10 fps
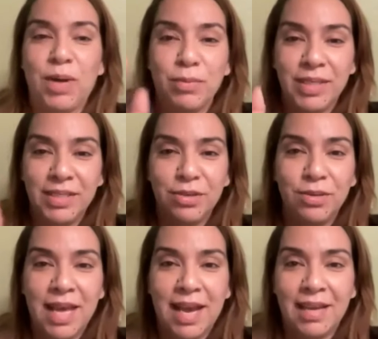I mean, while we
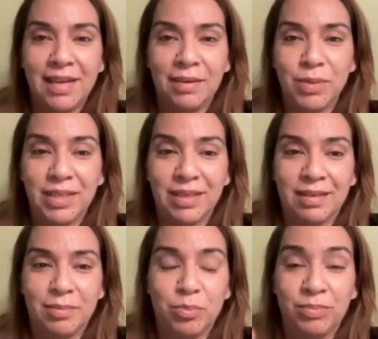do that and we
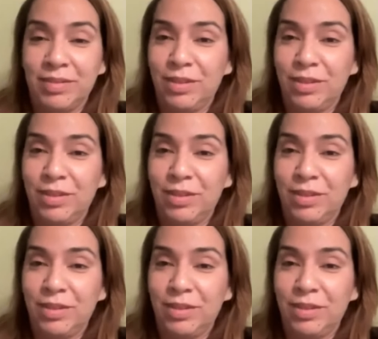could,